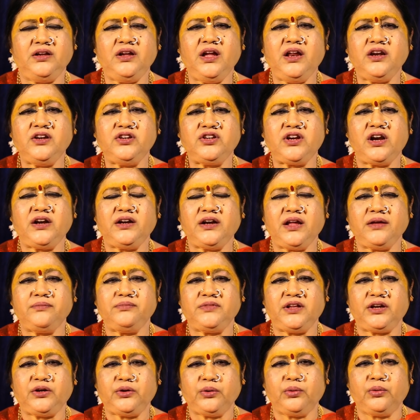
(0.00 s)
Ancient
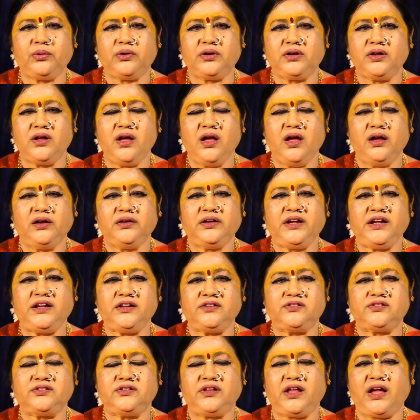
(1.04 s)
time, they told
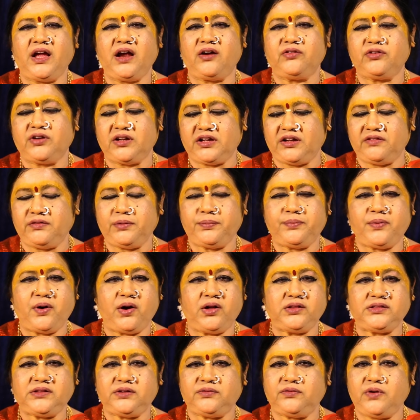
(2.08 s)
kings they have to give up
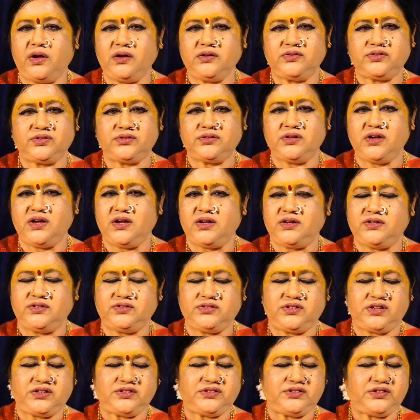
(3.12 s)
all the works,
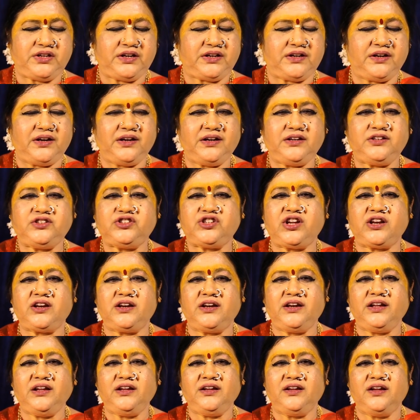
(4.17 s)
just sit
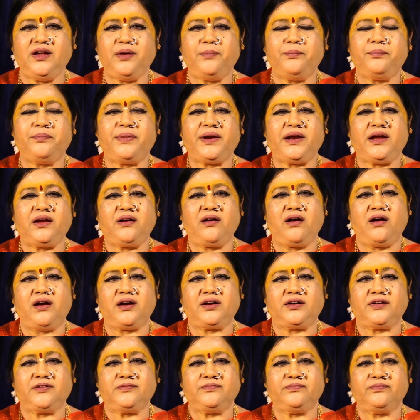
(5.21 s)
leisurely, pray
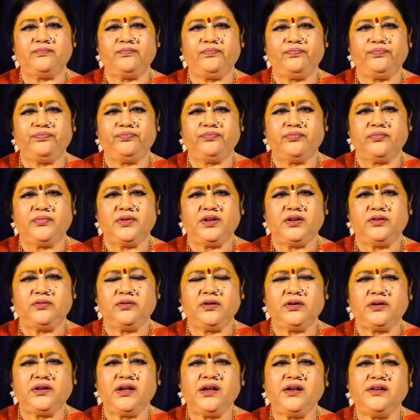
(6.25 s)
God.
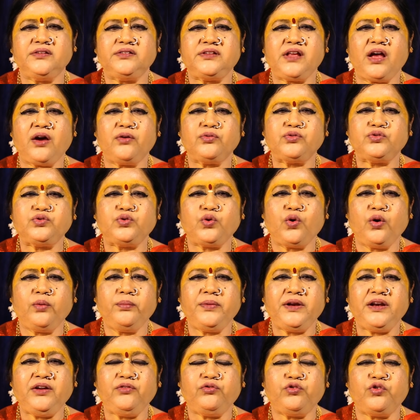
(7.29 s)
So kings have so
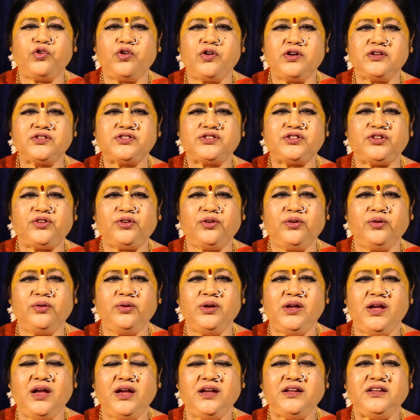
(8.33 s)
many works, no?
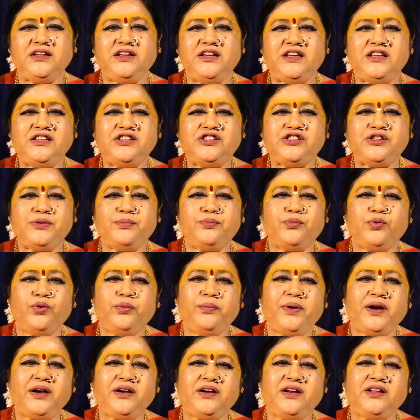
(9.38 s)
Each
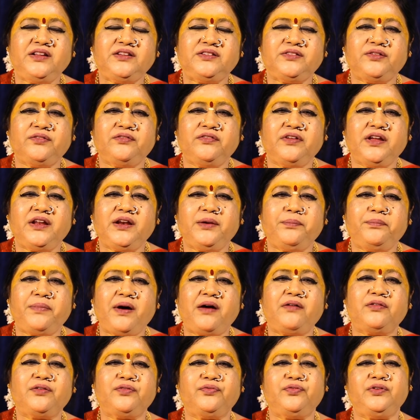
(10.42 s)
moment is very
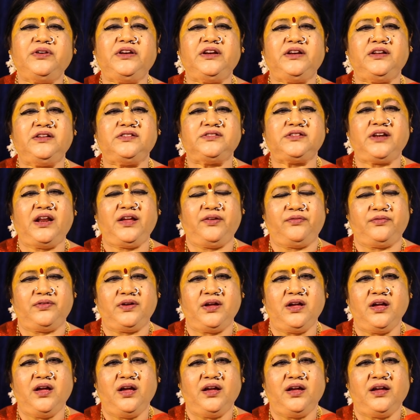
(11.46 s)
powerful in his life.
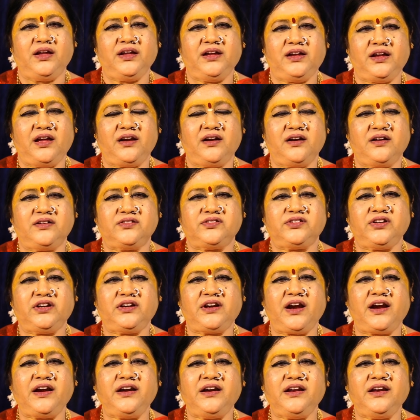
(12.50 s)
He cannot
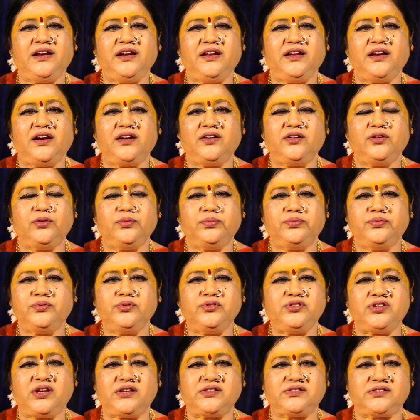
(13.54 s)
sit idly and do
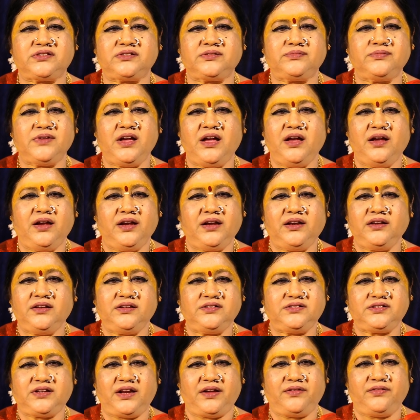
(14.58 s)
pujas in
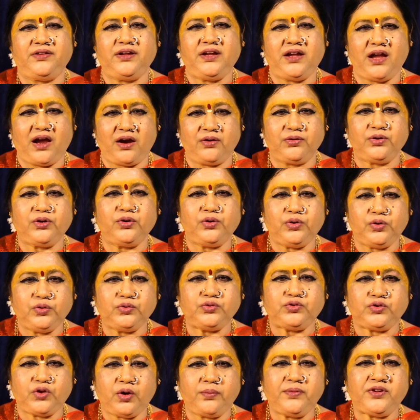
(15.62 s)
his life. He have to
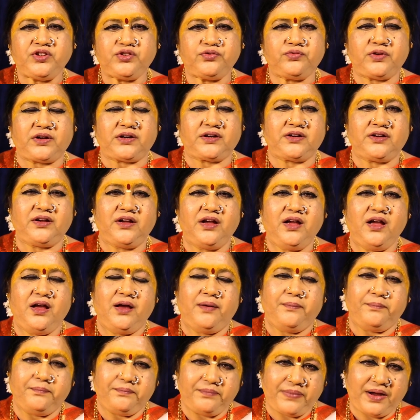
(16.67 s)
do so much work.
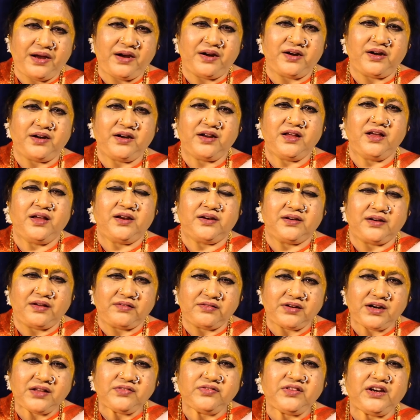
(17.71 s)
But
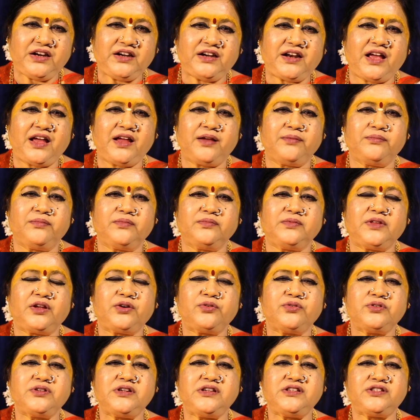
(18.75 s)
Navaratri time, the
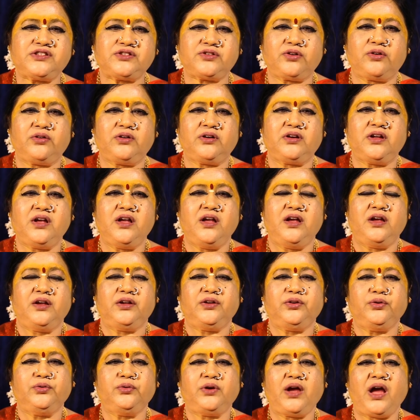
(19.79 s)
rishis told,
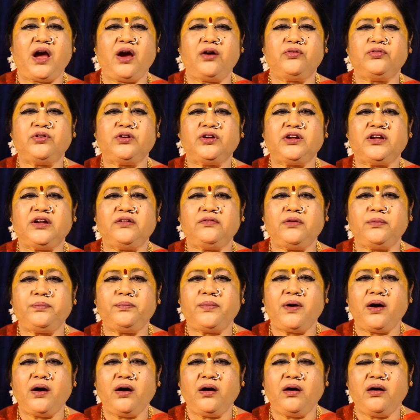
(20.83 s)
you have to give
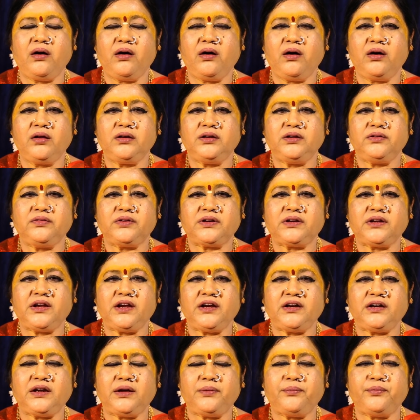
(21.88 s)
up all your
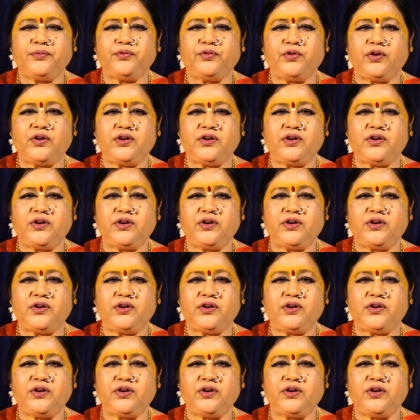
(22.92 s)
kingdom